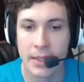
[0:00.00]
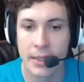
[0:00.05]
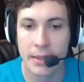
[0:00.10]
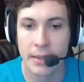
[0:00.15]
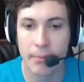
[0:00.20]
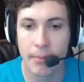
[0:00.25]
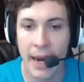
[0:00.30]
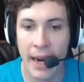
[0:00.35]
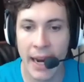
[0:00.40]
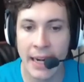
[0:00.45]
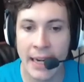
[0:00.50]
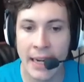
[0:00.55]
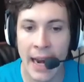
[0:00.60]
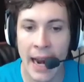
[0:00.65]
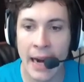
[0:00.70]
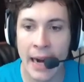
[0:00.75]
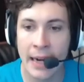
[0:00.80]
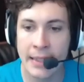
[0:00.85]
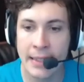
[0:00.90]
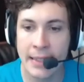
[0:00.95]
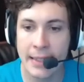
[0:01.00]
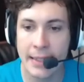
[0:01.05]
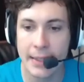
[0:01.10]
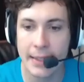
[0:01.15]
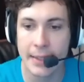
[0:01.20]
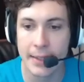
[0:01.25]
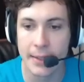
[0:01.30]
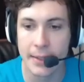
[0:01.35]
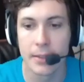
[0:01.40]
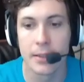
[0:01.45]
Made out of
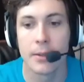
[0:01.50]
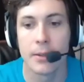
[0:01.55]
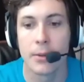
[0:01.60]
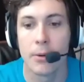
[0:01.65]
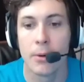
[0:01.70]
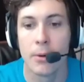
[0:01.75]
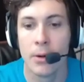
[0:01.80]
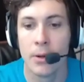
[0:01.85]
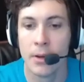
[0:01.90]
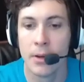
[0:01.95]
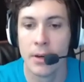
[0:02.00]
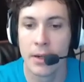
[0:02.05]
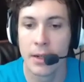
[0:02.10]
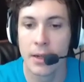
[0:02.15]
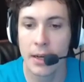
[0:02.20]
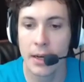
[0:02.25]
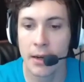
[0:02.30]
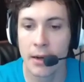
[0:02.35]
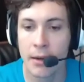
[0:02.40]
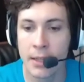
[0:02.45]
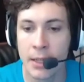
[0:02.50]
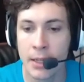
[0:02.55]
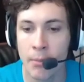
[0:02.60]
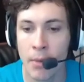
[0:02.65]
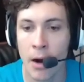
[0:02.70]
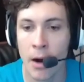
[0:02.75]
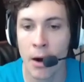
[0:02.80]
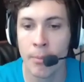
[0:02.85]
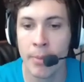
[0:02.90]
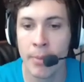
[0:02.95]
you. Oh, come
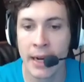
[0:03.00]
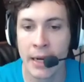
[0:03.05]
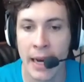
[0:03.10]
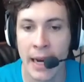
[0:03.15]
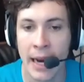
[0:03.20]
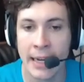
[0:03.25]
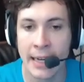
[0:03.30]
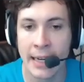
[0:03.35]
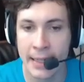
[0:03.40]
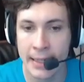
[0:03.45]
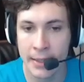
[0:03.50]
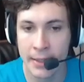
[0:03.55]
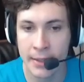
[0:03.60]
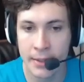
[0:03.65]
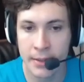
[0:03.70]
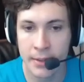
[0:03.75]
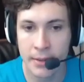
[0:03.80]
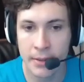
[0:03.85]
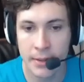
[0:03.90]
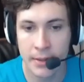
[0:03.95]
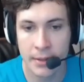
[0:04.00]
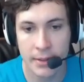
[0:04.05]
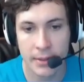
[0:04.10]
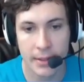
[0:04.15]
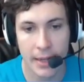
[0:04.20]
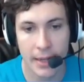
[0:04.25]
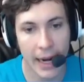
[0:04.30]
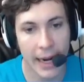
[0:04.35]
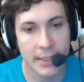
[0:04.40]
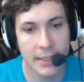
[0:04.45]
on, big lady.
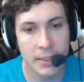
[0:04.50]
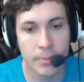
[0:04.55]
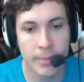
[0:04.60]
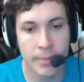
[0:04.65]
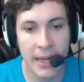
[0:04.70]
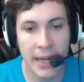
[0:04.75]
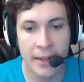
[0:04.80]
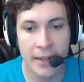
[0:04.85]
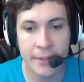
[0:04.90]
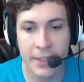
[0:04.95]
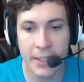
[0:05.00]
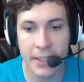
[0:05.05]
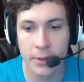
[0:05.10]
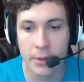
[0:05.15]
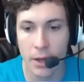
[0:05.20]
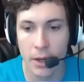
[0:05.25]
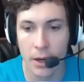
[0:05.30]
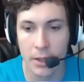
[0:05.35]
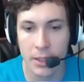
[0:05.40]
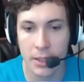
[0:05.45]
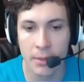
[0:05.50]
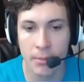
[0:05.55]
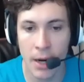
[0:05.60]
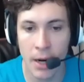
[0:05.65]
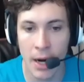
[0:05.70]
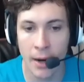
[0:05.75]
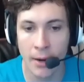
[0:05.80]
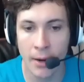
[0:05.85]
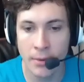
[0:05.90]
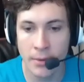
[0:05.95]
Ain't too big for you. Oh, come
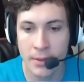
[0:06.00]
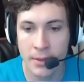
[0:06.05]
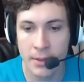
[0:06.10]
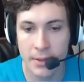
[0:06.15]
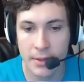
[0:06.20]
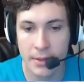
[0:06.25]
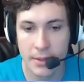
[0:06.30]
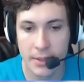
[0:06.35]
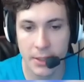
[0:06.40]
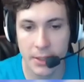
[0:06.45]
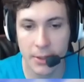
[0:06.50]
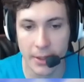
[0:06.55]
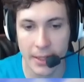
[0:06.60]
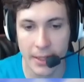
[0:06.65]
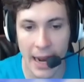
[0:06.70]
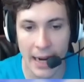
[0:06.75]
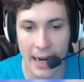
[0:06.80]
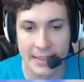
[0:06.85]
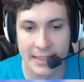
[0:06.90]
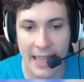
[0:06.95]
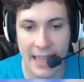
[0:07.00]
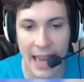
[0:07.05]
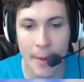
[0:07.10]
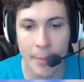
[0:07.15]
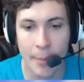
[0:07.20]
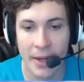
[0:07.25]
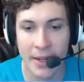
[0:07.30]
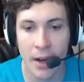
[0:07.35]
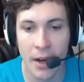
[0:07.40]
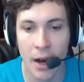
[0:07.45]
on. You're not
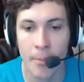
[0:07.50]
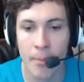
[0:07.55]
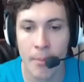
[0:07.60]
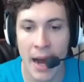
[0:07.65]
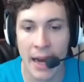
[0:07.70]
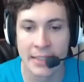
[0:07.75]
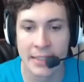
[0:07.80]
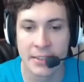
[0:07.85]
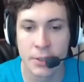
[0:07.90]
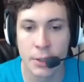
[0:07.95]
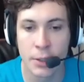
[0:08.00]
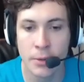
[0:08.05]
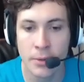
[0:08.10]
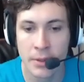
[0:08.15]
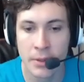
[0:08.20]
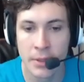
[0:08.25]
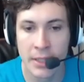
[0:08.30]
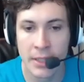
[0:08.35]
escaping in your minor suit.